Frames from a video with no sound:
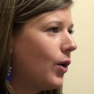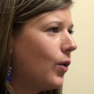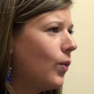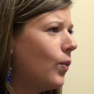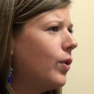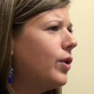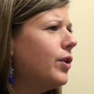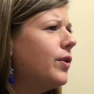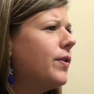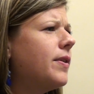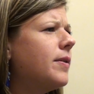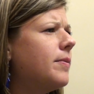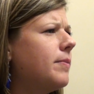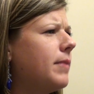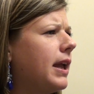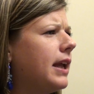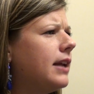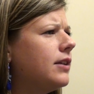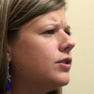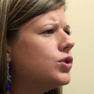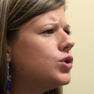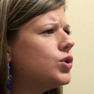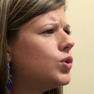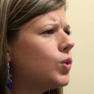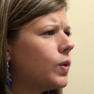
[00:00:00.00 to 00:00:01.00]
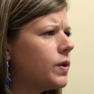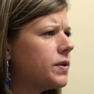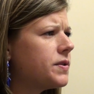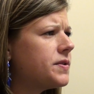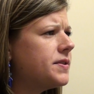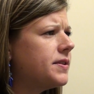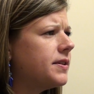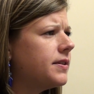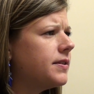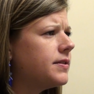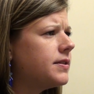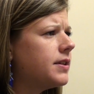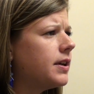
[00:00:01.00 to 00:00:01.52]
What are the main
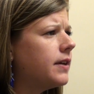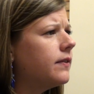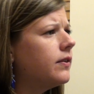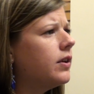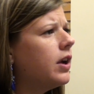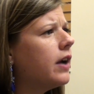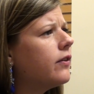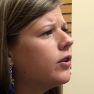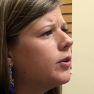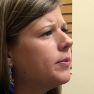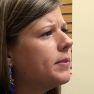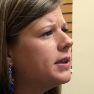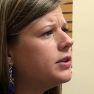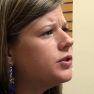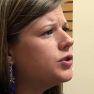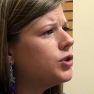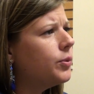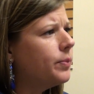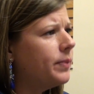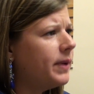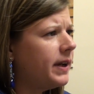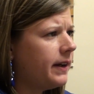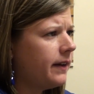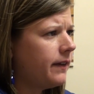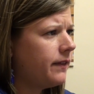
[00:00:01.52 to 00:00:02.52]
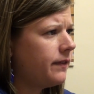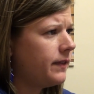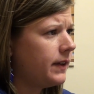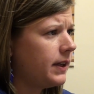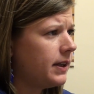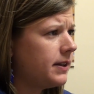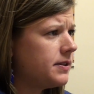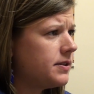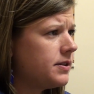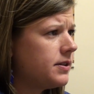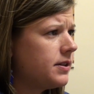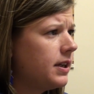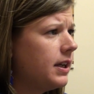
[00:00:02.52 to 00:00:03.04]
sources of governmental
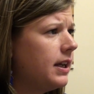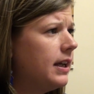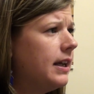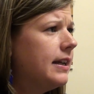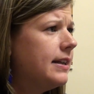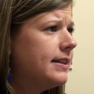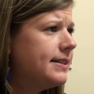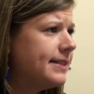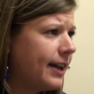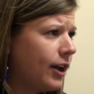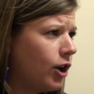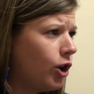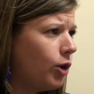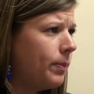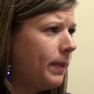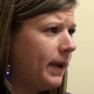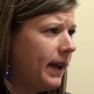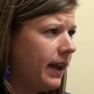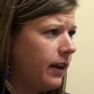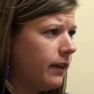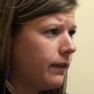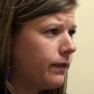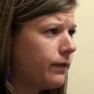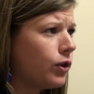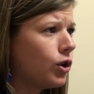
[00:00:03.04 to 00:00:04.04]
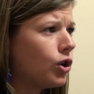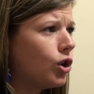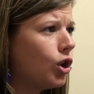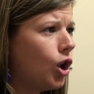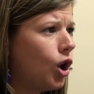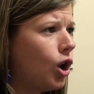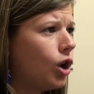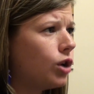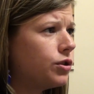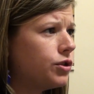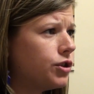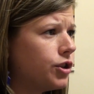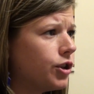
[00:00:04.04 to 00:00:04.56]
benefits to help pay for
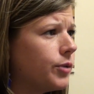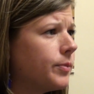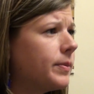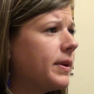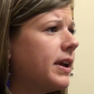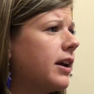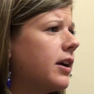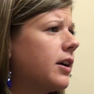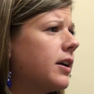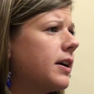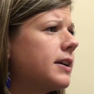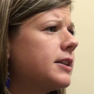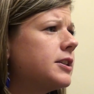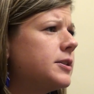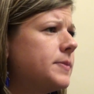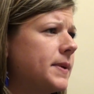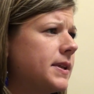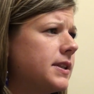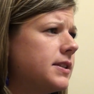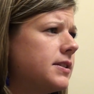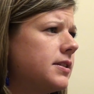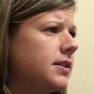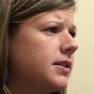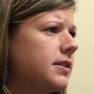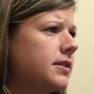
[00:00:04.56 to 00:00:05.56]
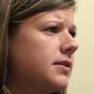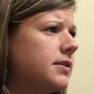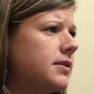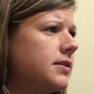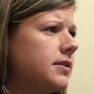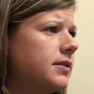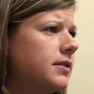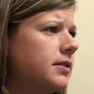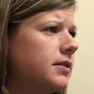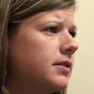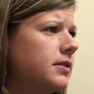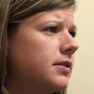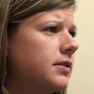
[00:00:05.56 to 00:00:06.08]
long-term care expenses?
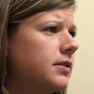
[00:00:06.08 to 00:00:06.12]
